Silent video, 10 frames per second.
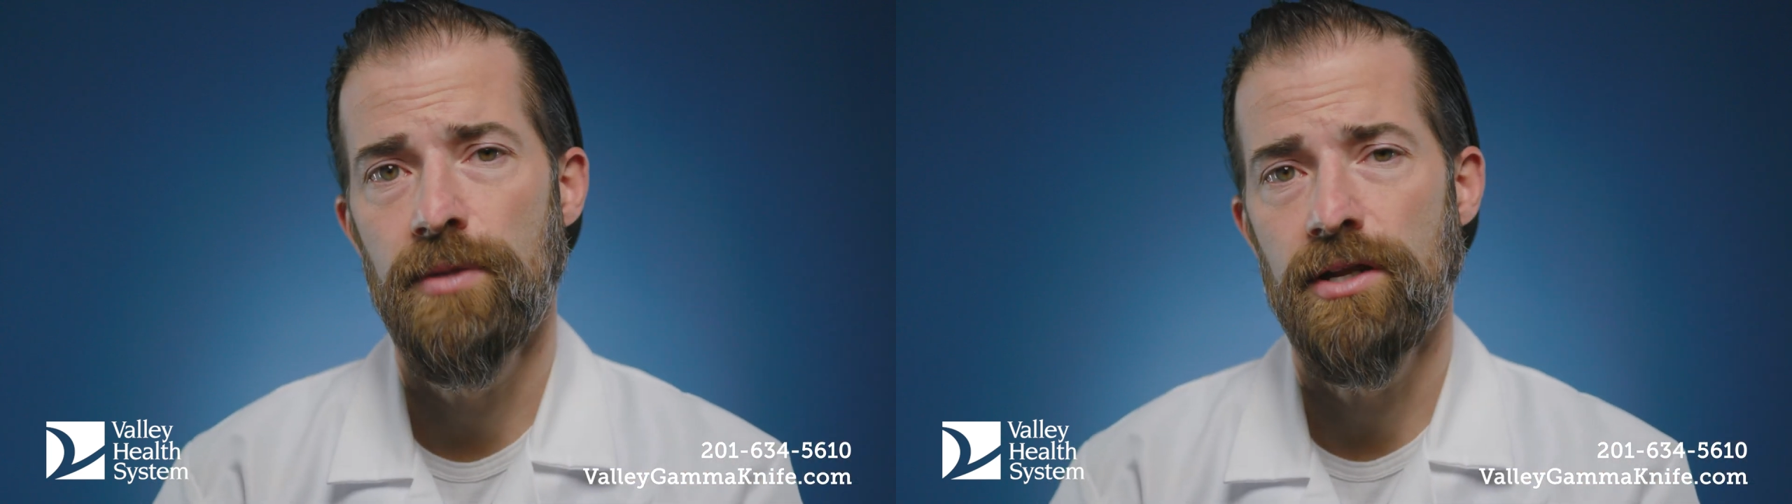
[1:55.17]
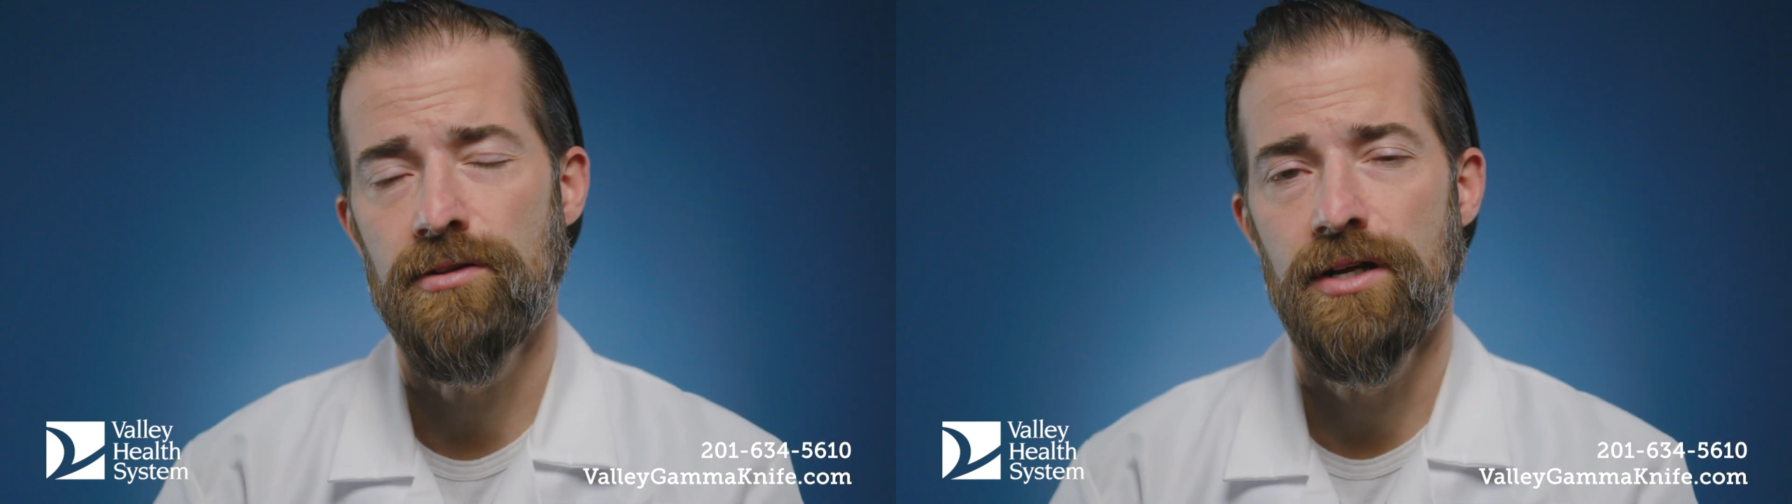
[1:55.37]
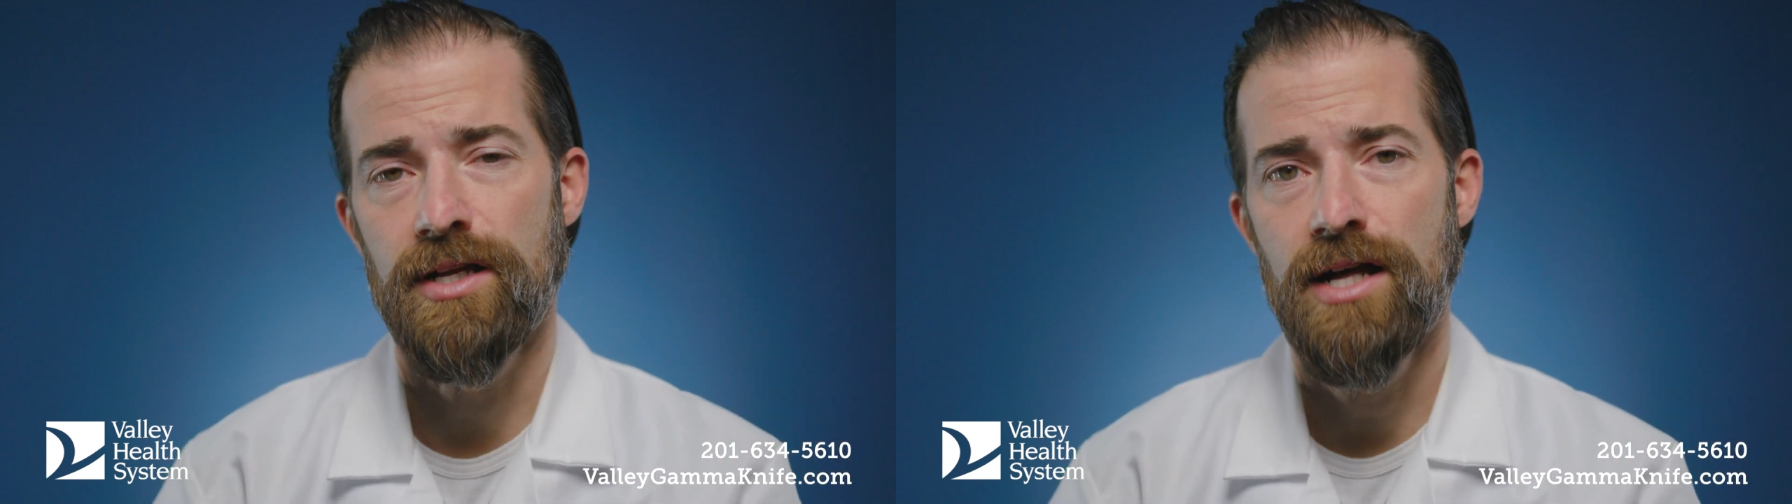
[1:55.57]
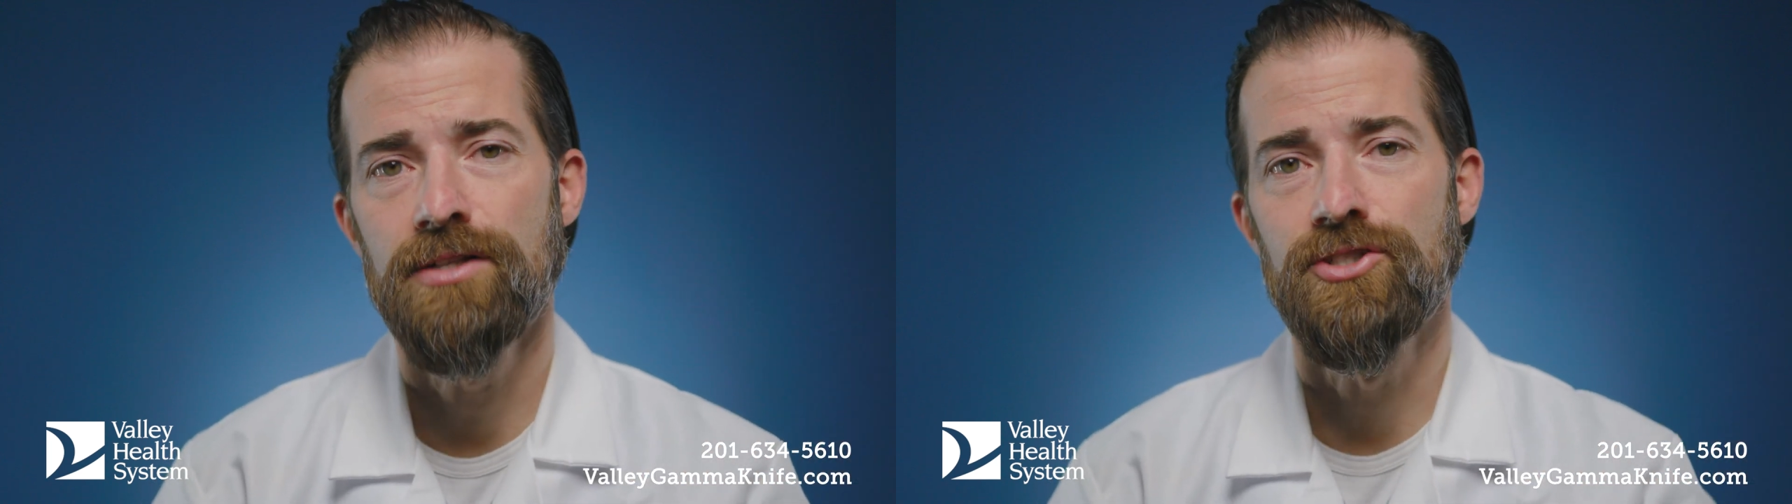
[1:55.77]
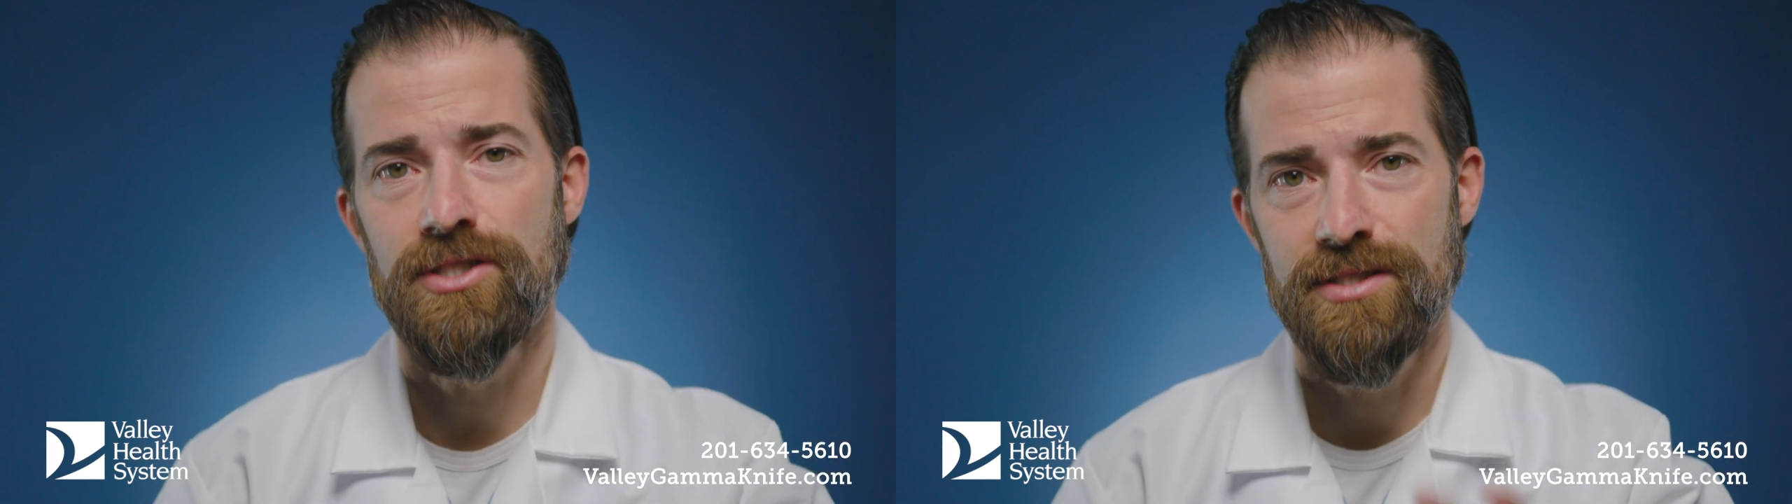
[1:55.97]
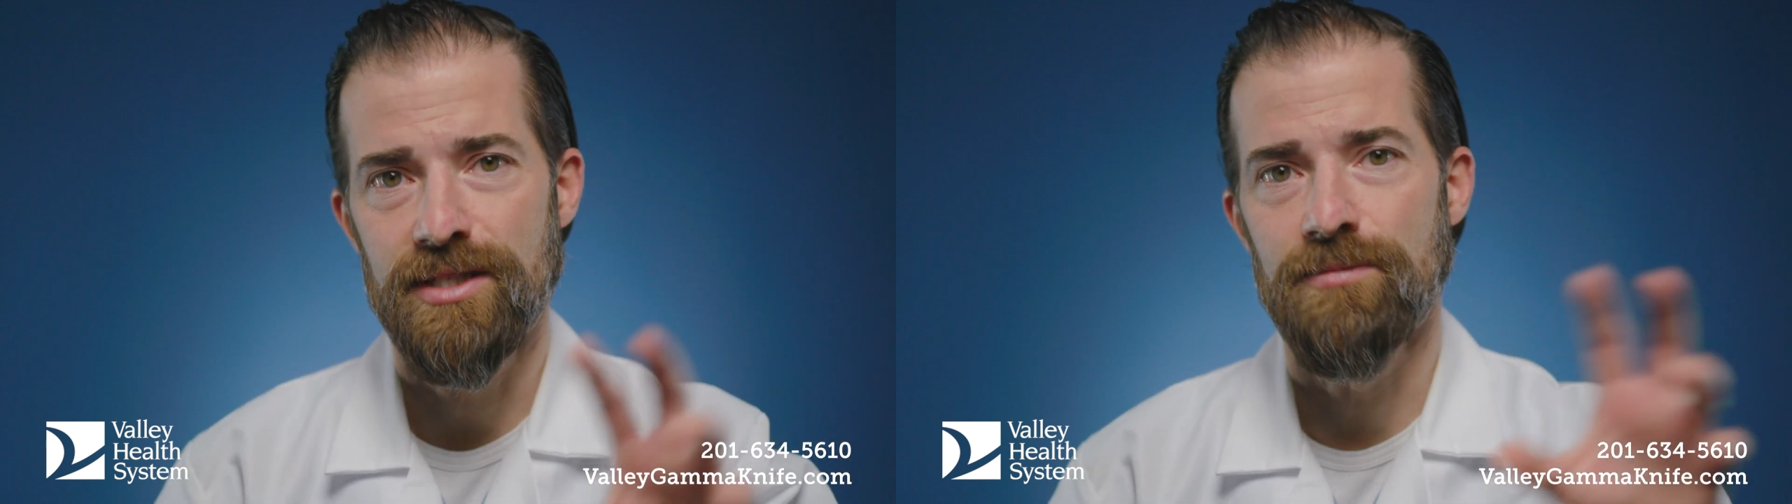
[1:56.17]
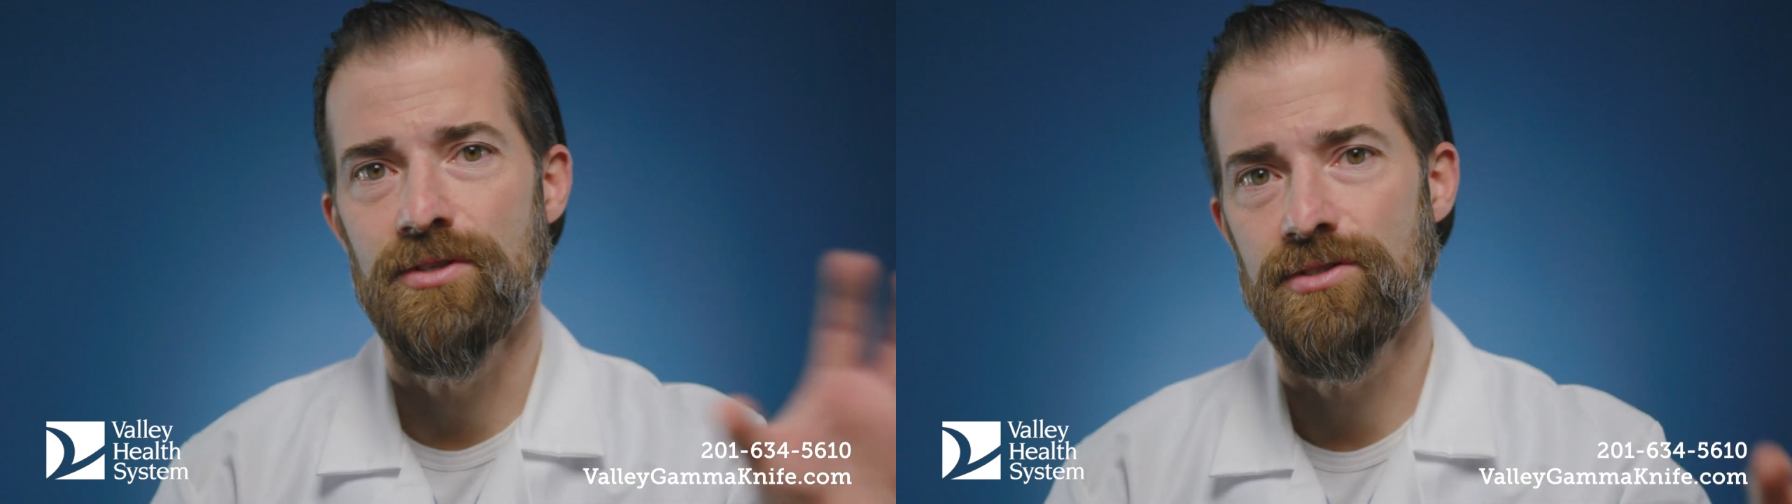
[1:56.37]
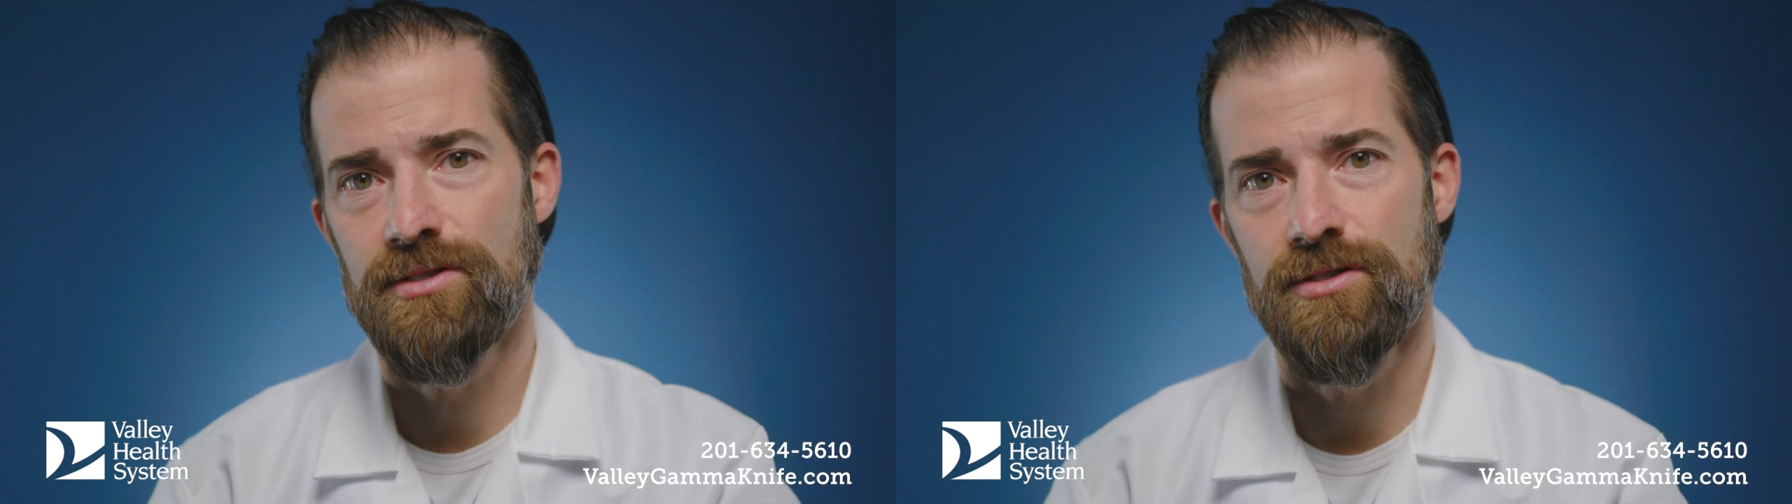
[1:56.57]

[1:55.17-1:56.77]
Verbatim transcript: medical oncology team, there's,